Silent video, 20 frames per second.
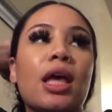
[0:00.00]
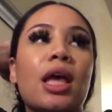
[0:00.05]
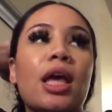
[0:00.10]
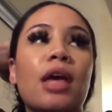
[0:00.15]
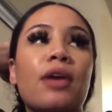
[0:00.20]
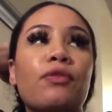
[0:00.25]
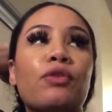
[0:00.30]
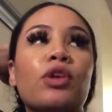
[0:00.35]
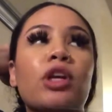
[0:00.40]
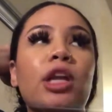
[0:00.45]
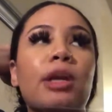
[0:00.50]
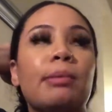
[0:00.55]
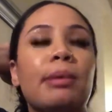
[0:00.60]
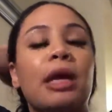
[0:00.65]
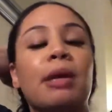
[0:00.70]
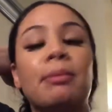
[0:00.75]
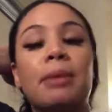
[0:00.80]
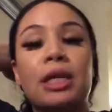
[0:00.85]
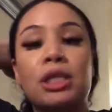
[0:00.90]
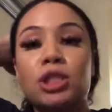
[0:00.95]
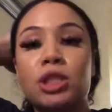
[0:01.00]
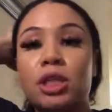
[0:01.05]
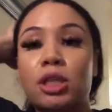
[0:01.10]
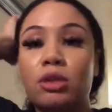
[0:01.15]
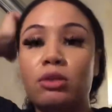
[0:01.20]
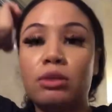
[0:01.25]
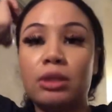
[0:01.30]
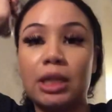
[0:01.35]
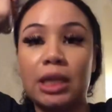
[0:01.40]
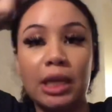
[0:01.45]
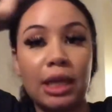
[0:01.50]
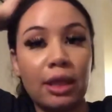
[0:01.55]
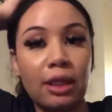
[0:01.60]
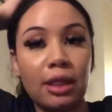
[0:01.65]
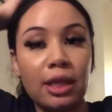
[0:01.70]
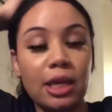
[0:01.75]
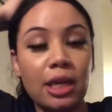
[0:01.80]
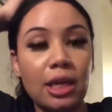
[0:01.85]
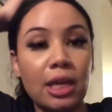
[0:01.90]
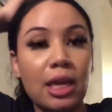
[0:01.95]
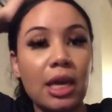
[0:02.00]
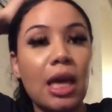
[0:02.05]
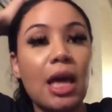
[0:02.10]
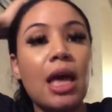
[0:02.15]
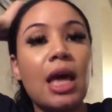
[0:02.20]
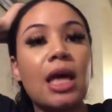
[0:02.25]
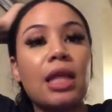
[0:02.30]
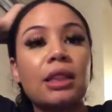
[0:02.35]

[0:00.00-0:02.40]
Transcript: if we're gonna make my channel anything,